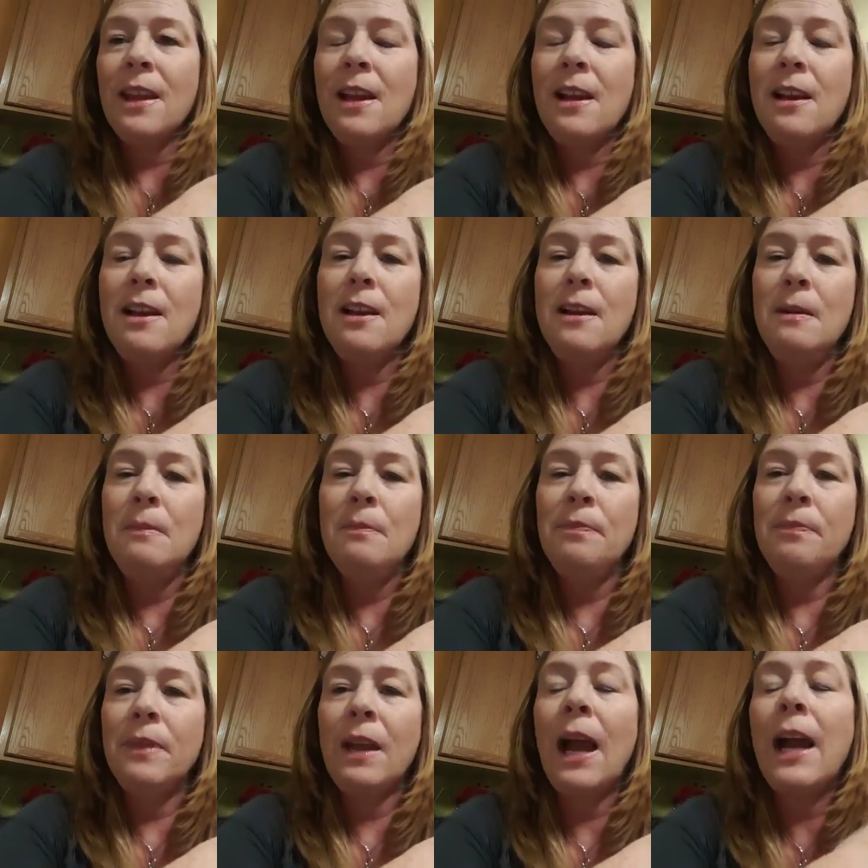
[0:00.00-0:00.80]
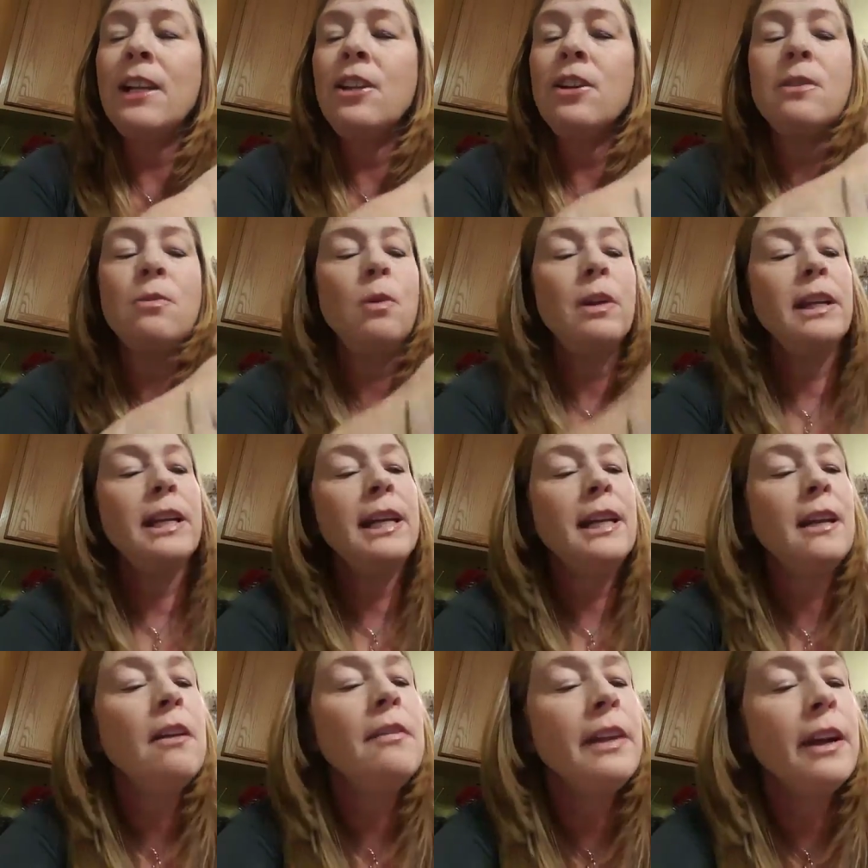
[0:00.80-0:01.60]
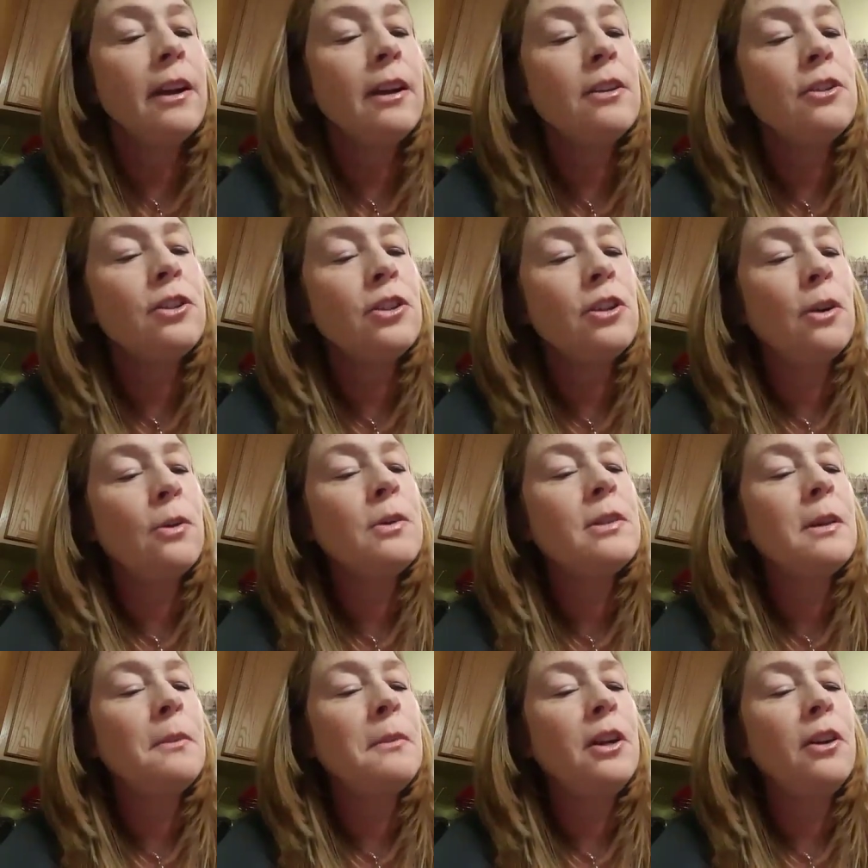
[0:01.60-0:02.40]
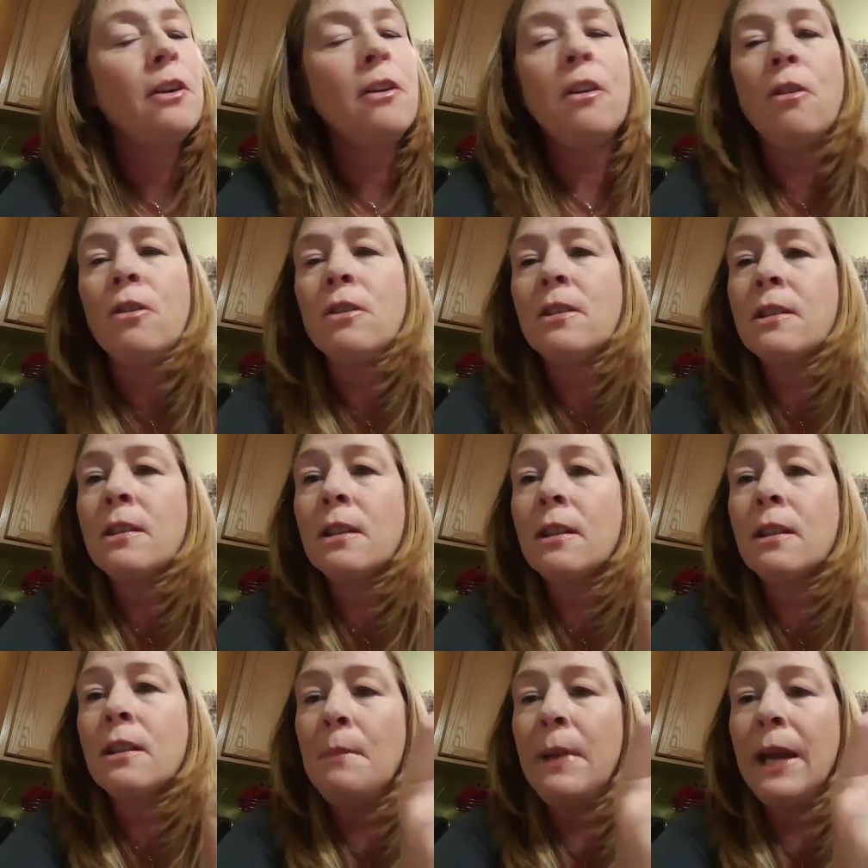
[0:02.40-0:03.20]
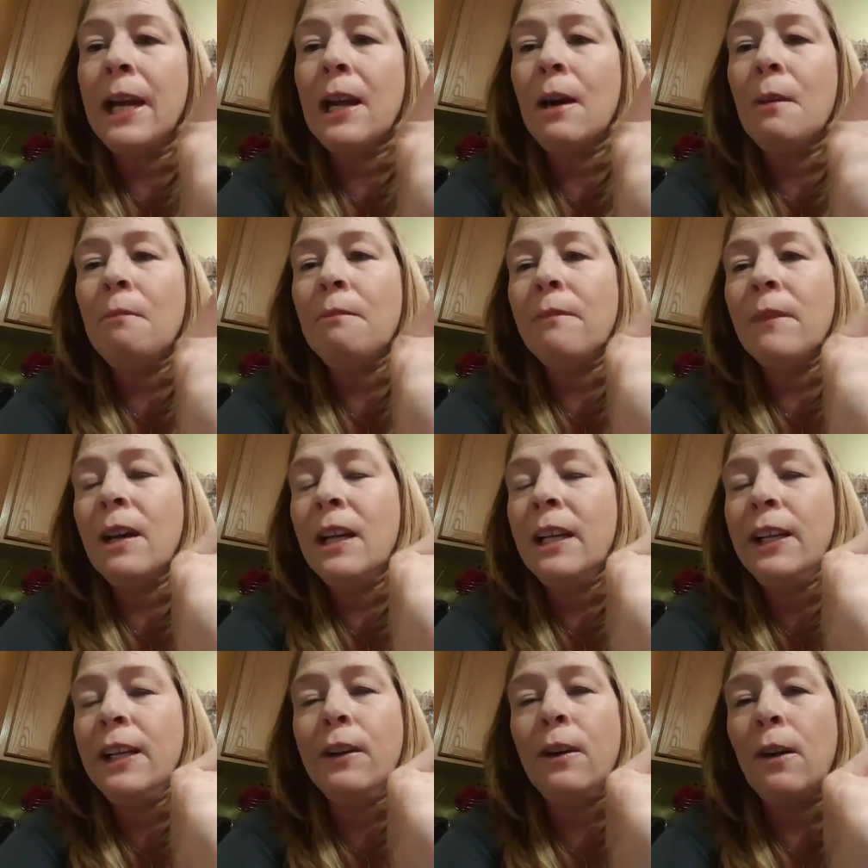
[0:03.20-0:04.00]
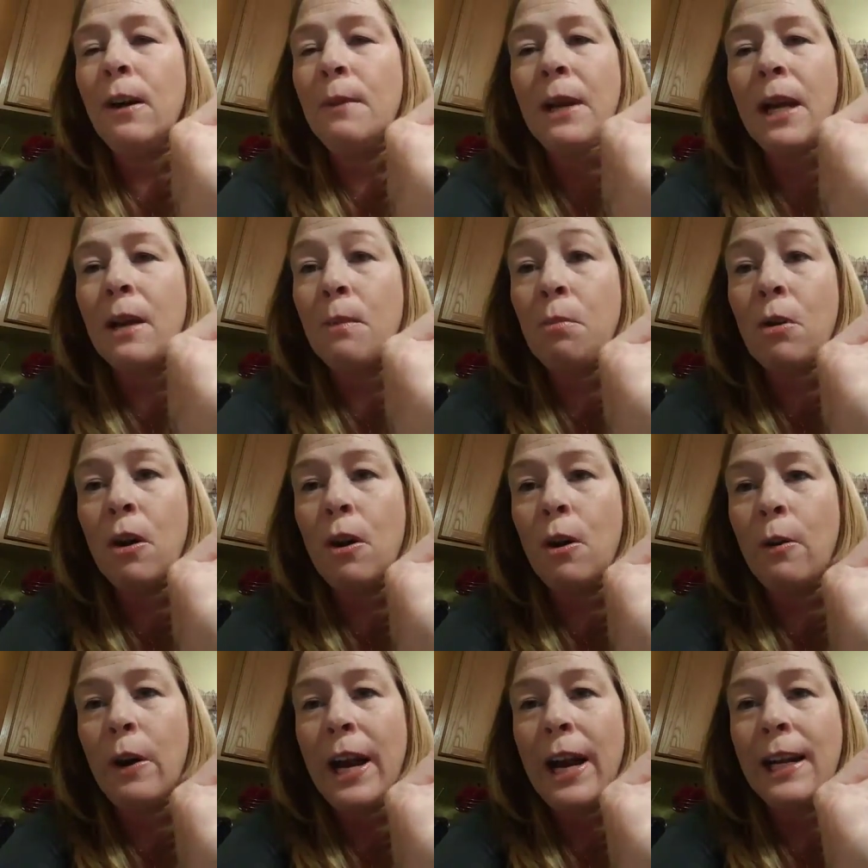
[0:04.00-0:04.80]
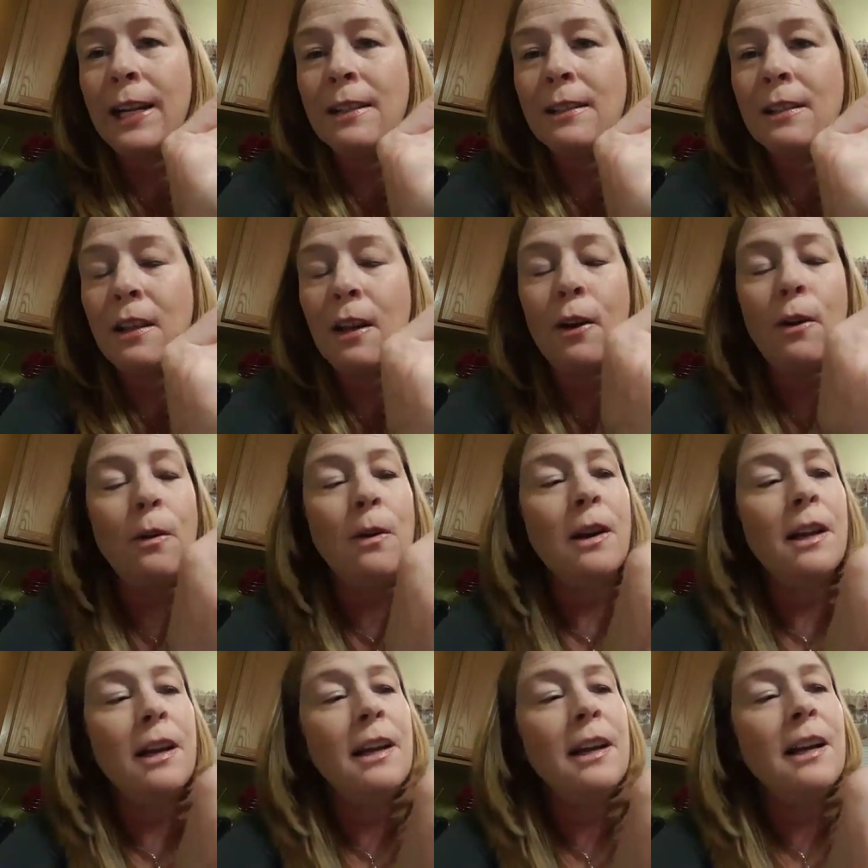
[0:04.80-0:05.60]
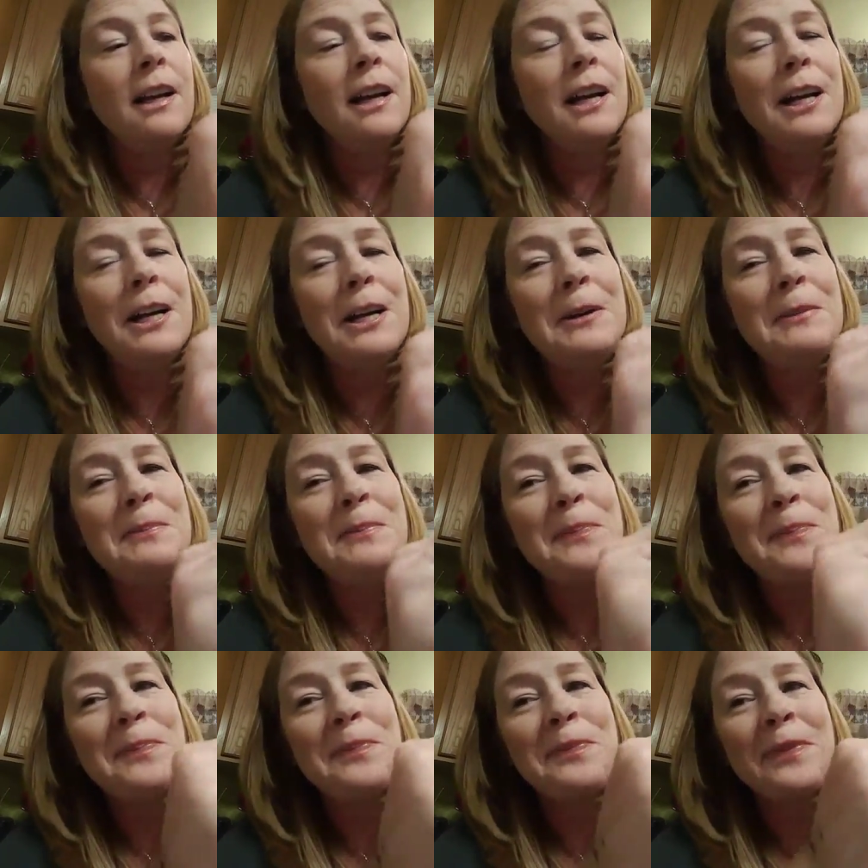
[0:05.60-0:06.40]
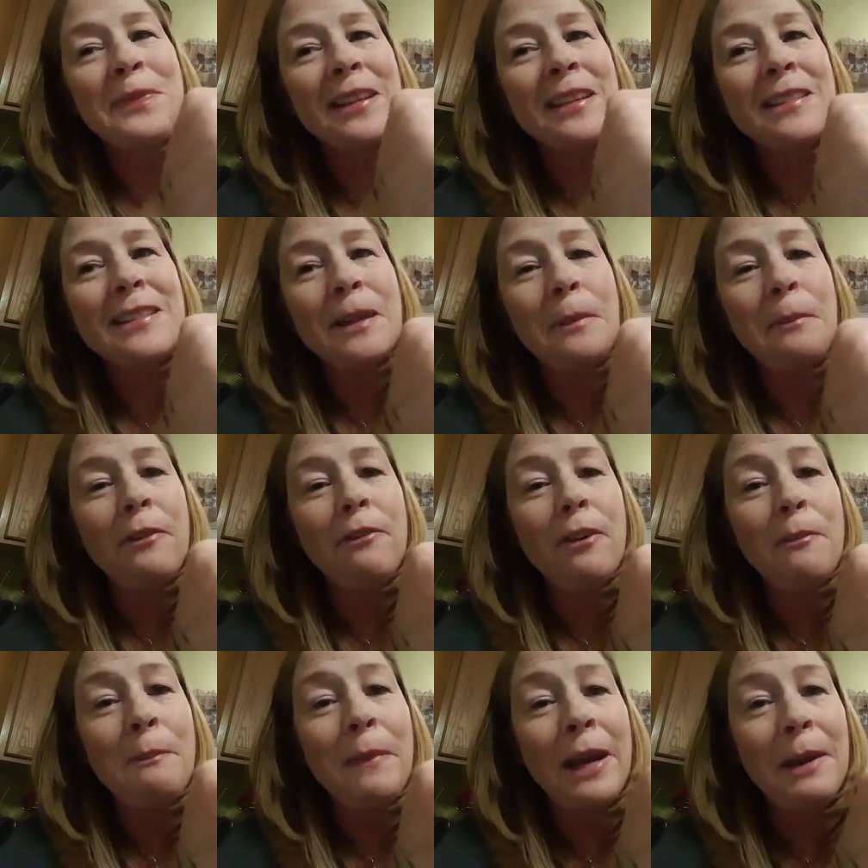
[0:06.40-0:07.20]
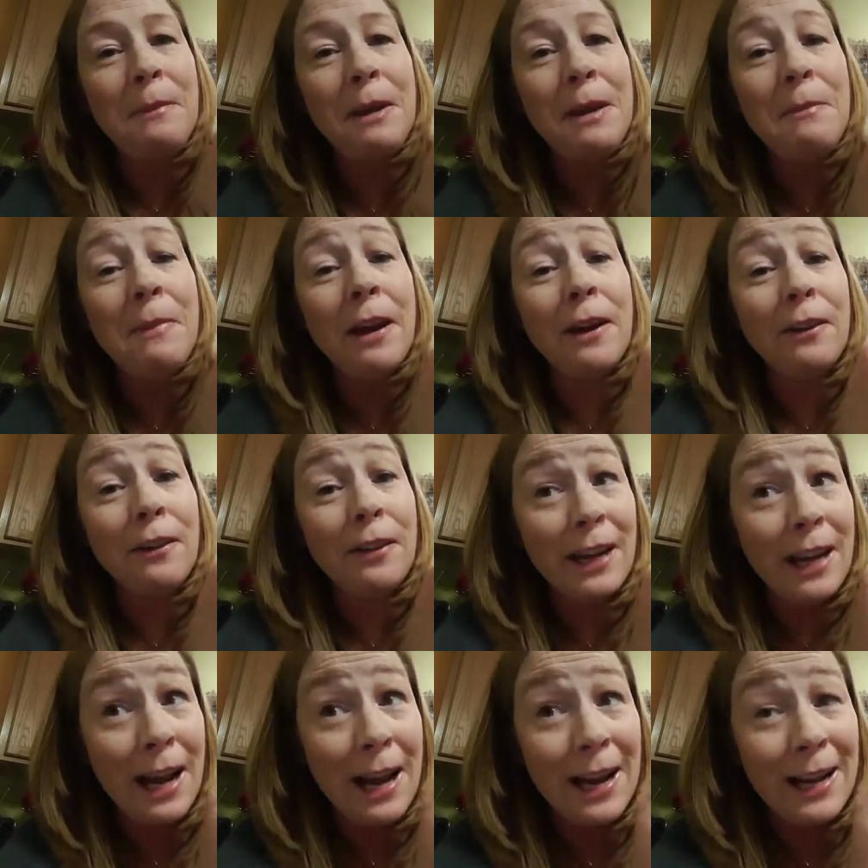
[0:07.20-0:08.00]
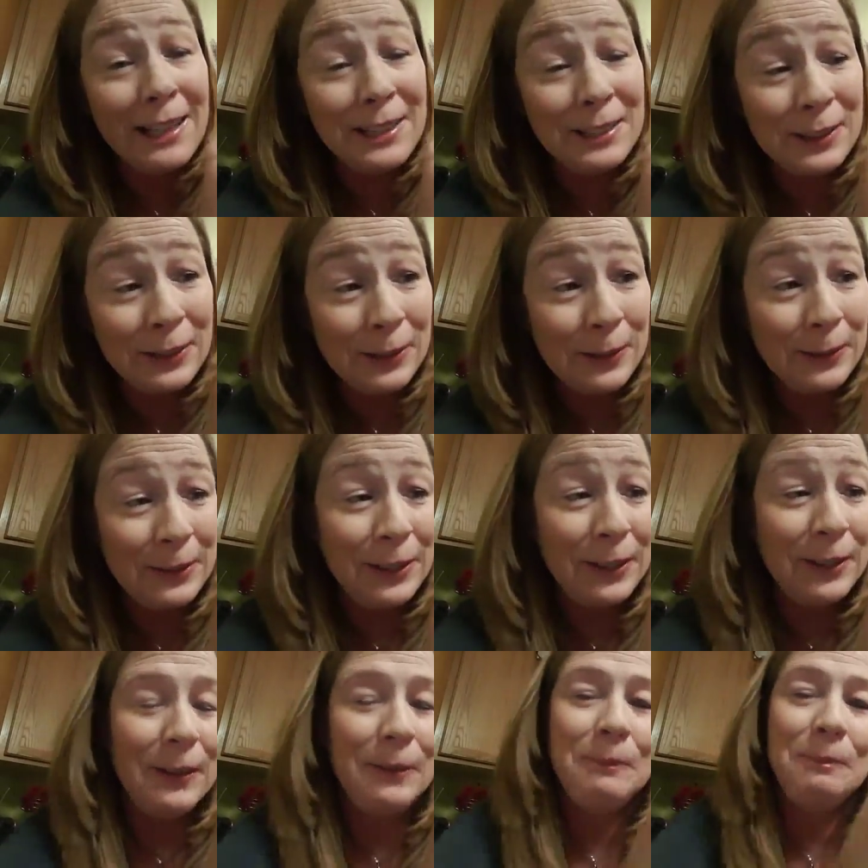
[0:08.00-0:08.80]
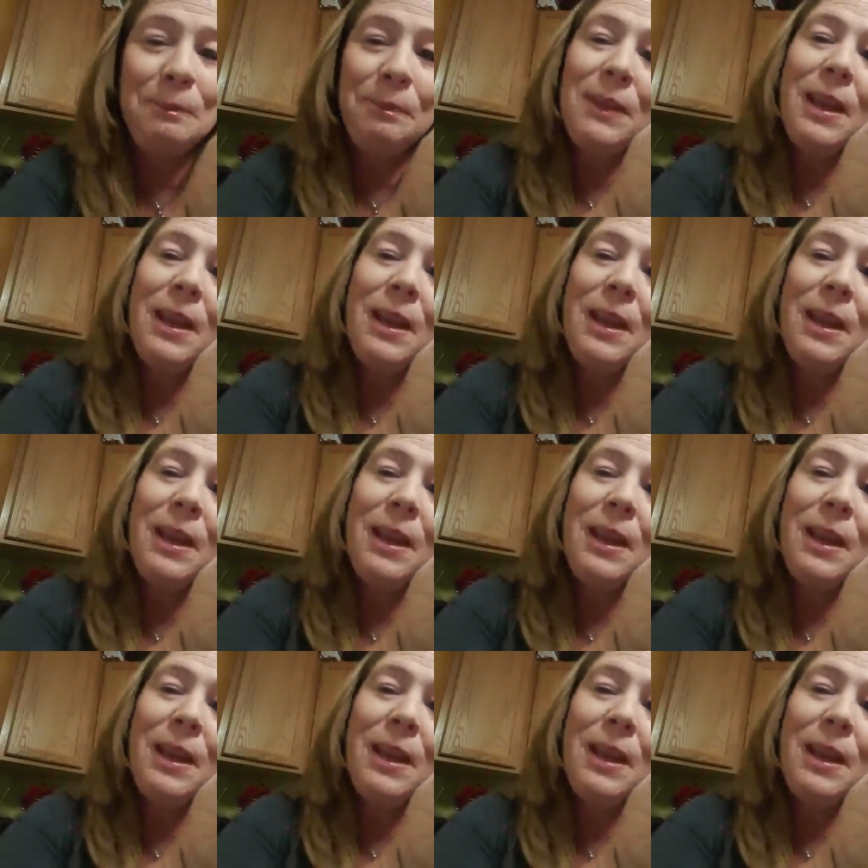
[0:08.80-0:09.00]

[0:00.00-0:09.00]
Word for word: I just wanted to get on there and show some of your girls the makeup. You know, I'm not a pro at it, so some of them may be better than I, so, you know.